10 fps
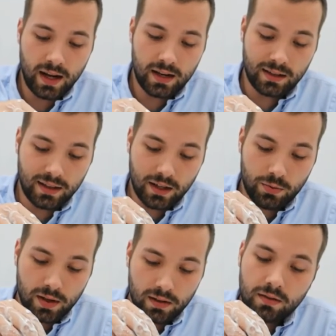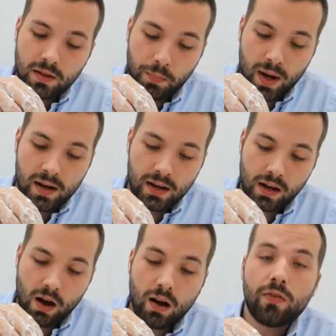and a liquid
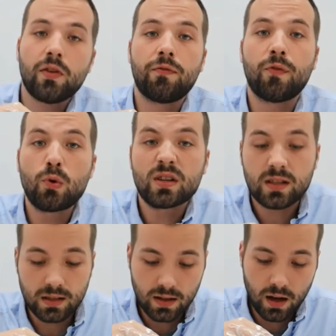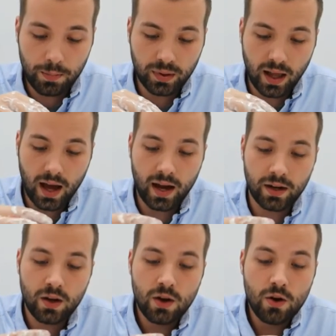depending on the force applied,